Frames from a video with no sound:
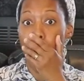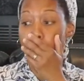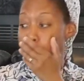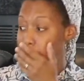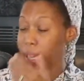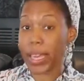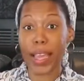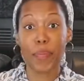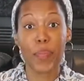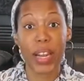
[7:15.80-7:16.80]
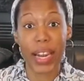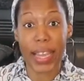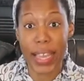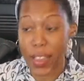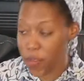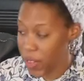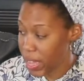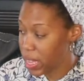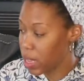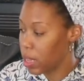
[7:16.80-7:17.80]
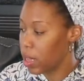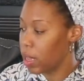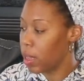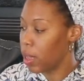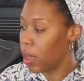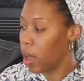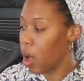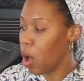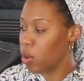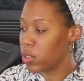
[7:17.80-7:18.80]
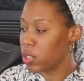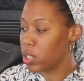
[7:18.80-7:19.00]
I can't believe it. Oh,